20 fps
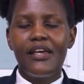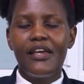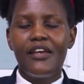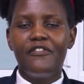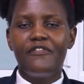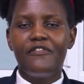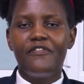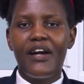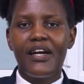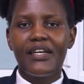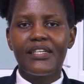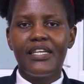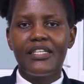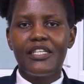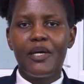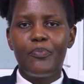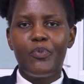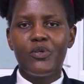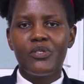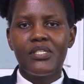In fact, a
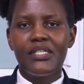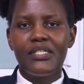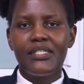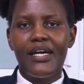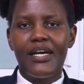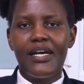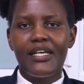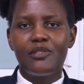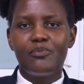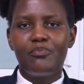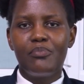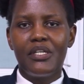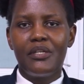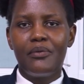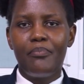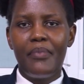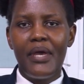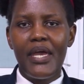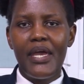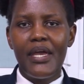deposit has
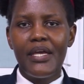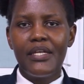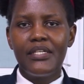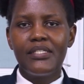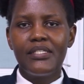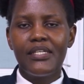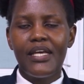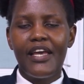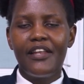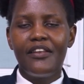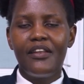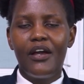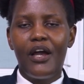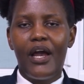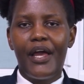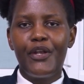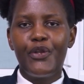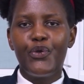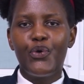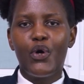been made,
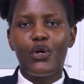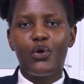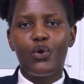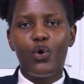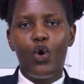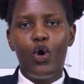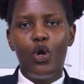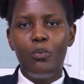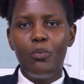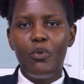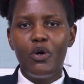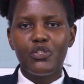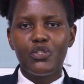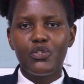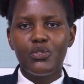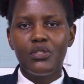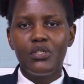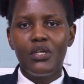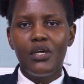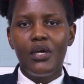and you're
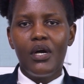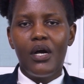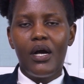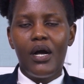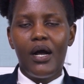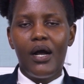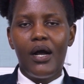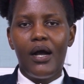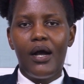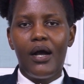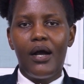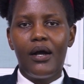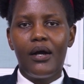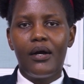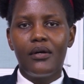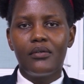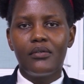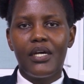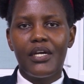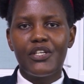almost
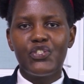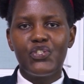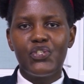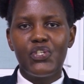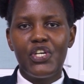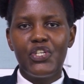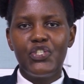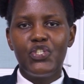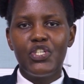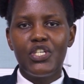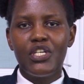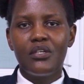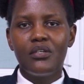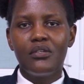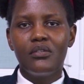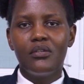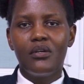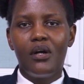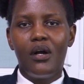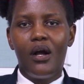
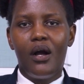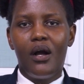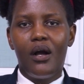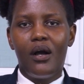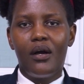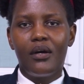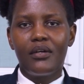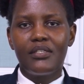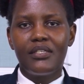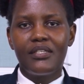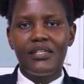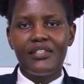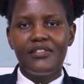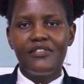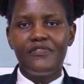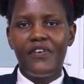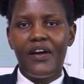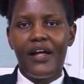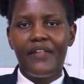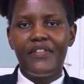exchanging transfer.